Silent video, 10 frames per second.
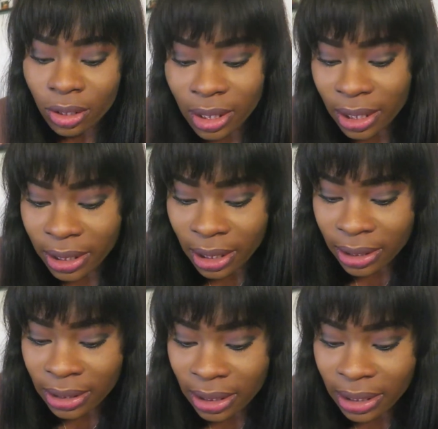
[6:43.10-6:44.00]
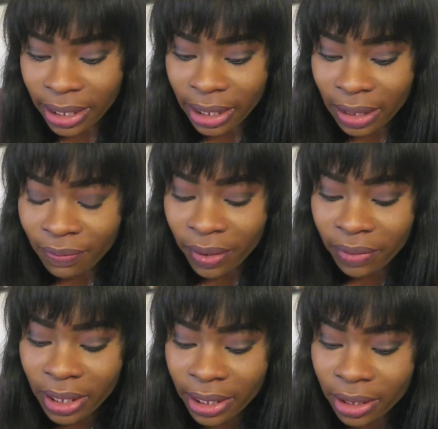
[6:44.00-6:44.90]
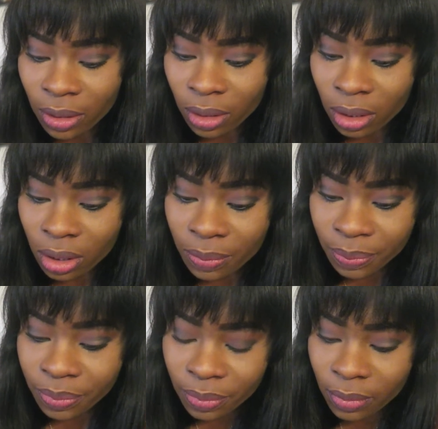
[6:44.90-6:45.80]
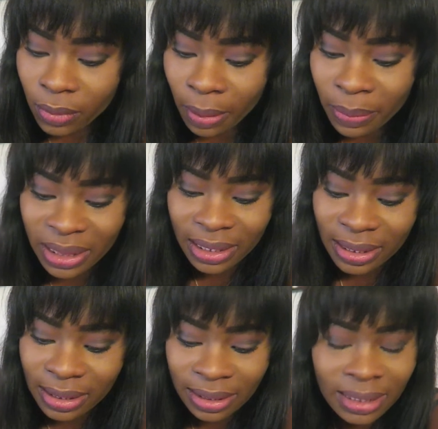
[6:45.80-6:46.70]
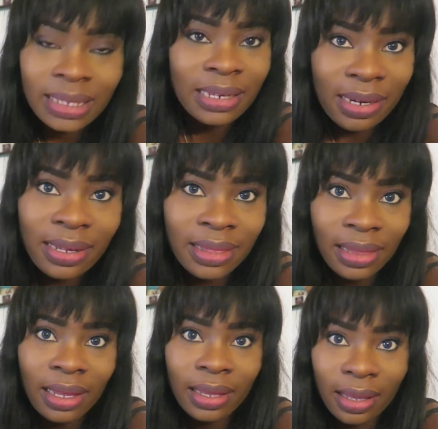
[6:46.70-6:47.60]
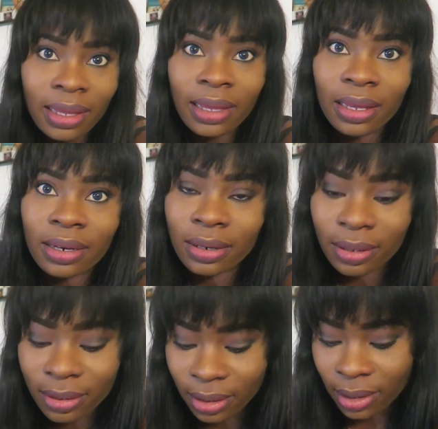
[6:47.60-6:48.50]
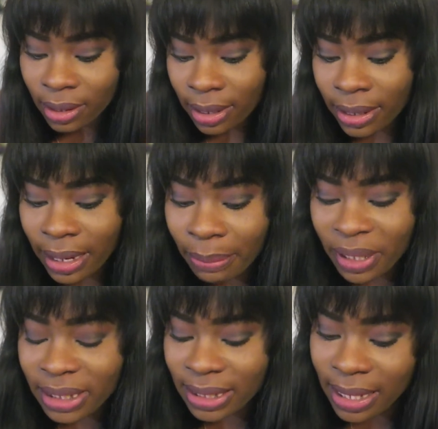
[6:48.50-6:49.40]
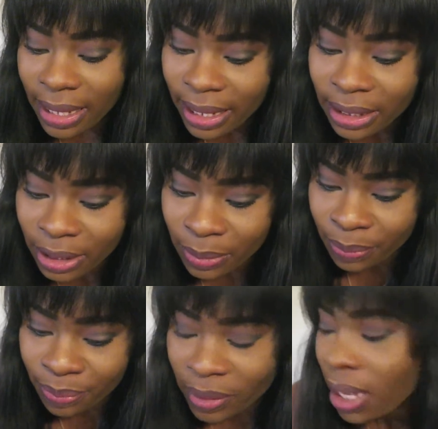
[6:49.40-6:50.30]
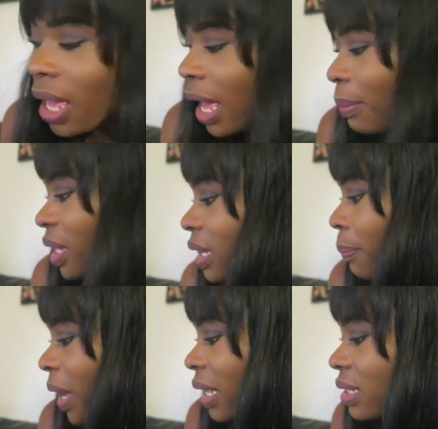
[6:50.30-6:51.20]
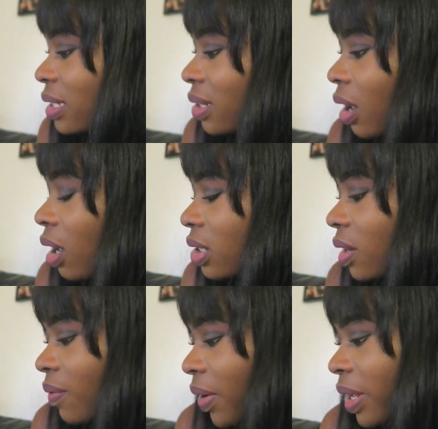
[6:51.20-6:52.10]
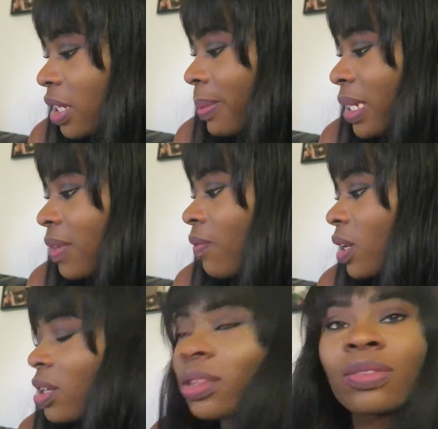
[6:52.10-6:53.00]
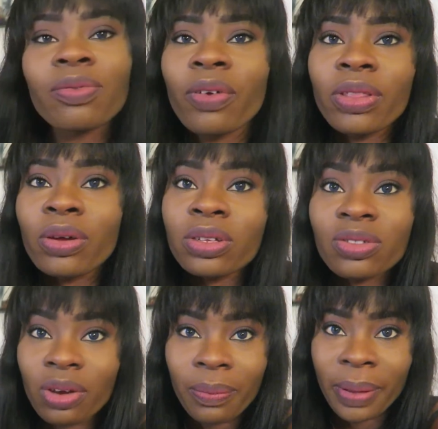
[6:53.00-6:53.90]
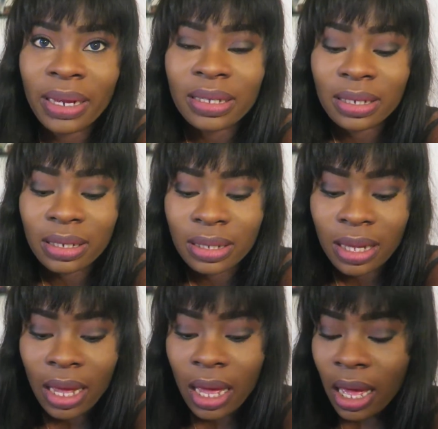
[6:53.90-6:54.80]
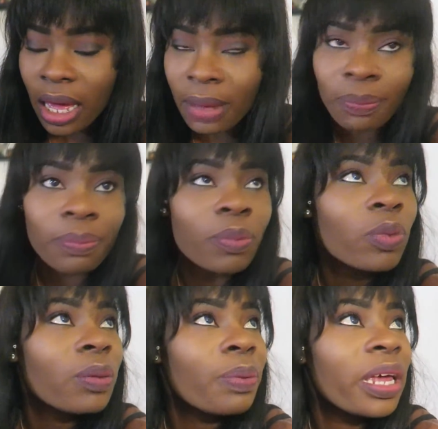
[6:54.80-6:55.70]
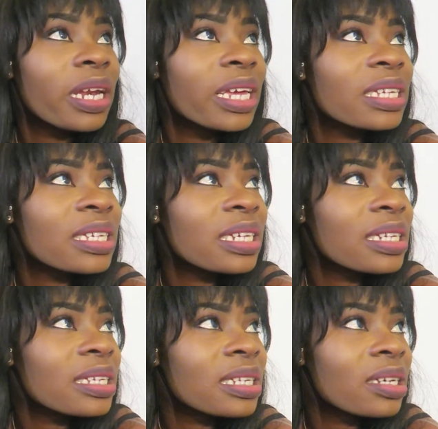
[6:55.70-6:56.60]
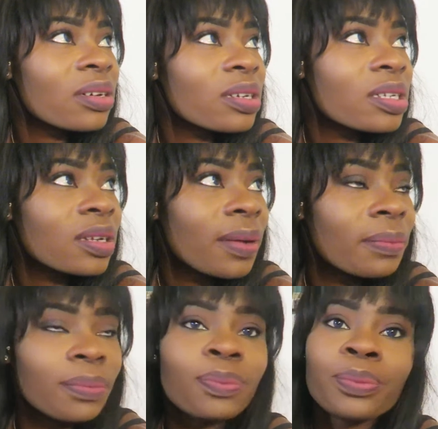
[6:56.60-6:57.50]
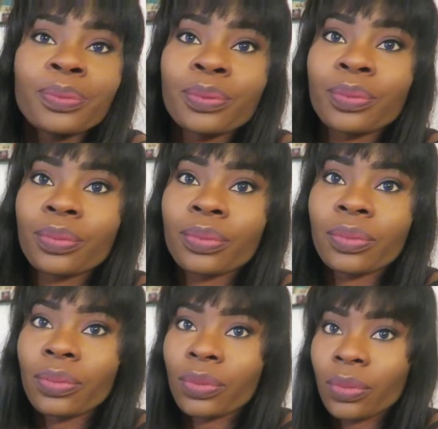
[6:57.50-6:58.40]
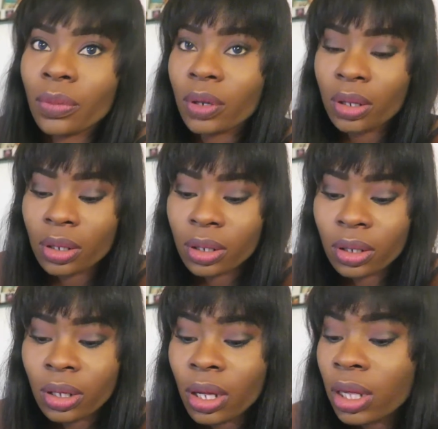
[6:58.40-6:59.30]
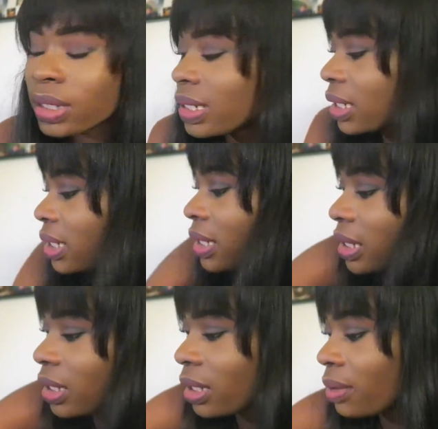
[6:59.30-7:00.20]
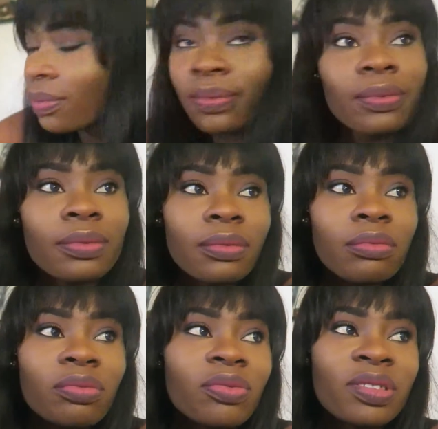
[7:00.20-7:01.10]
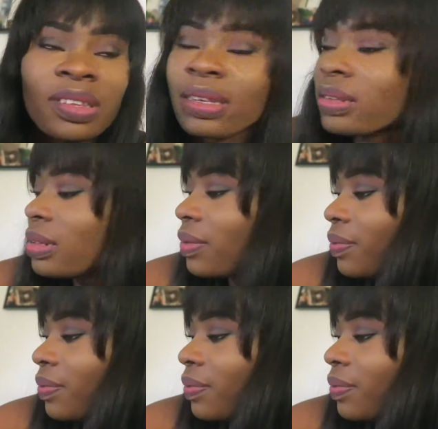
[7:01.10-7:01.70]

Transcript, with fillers: you only need like a very little but this this little thing here let me tell you i mean the pencils are also very expensive for this for those three pencils i we paid like 60 or something 60 and 35 60 60